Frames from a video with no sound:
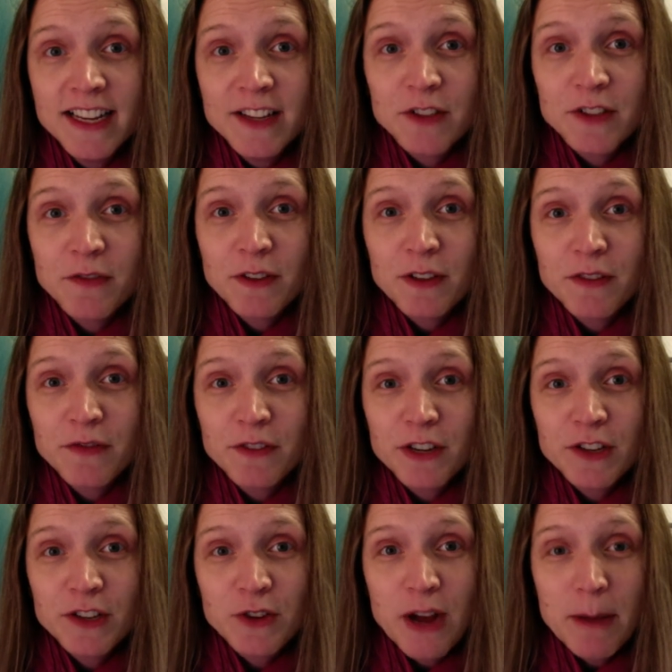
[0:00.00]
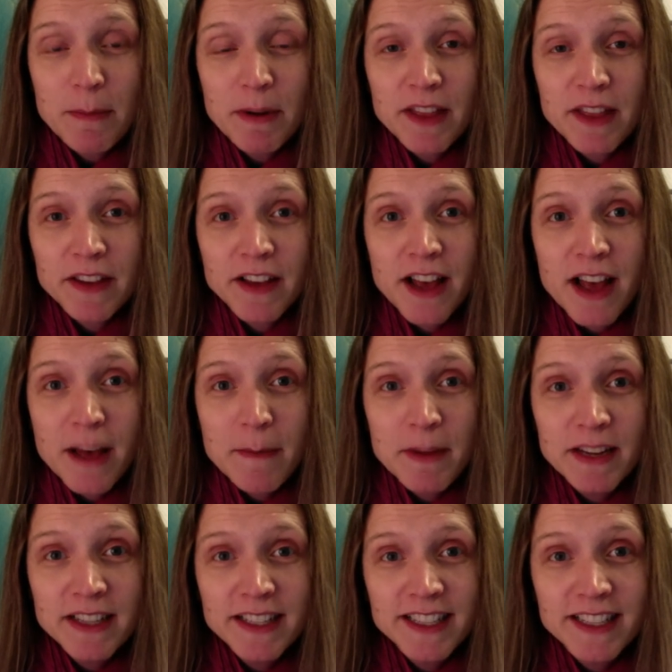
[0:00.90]
So feel free to drop it in the
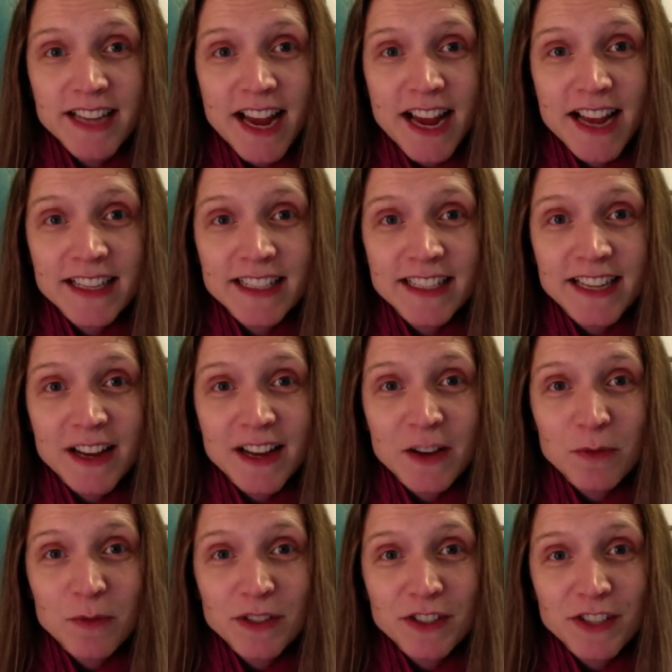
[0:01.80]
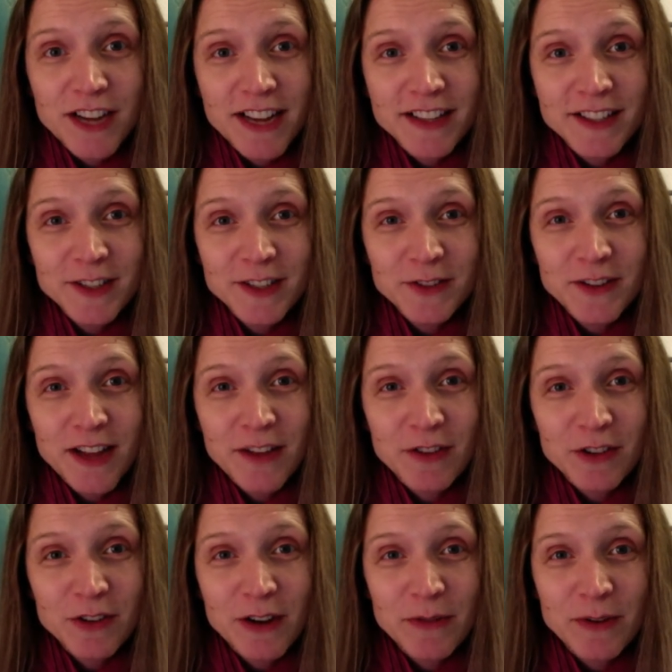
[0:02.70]
comments and uh, we'll chat soon.
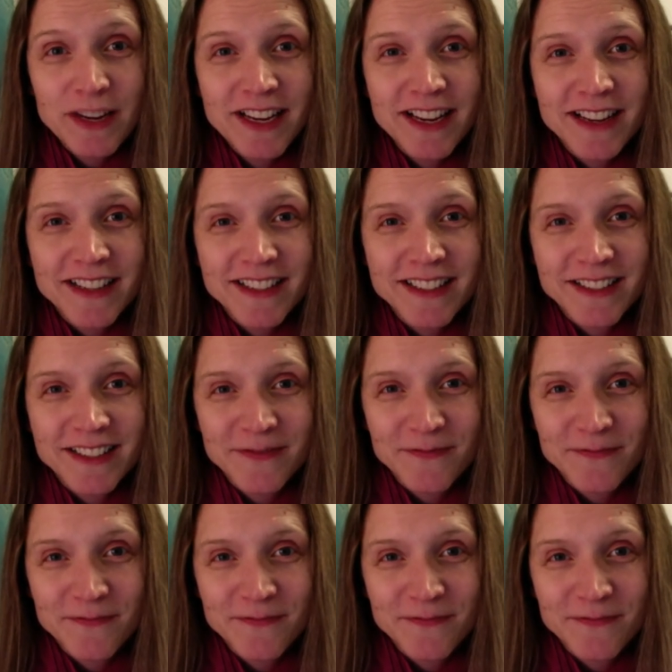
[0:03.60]
Have a great weekend.